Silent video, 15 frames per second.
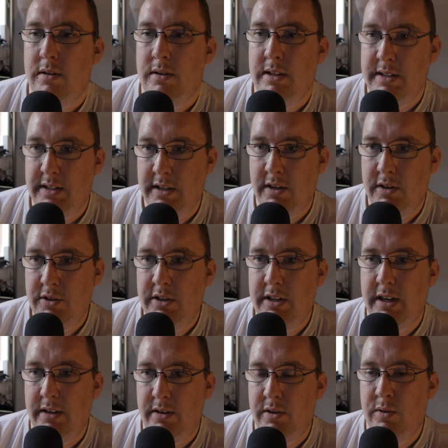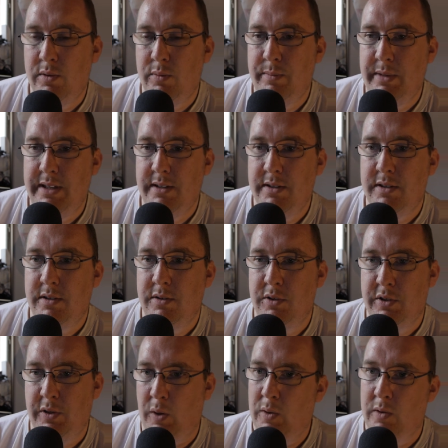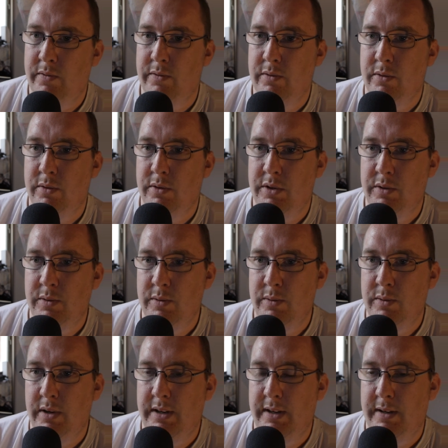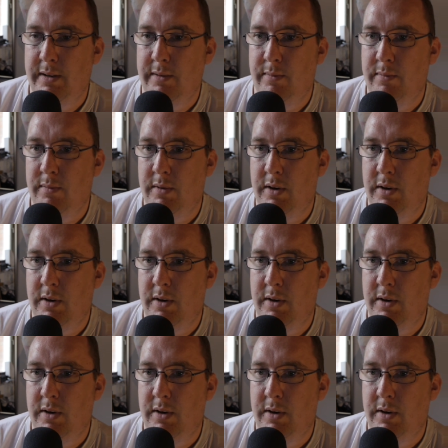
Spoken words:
This kanji I know means to solve or to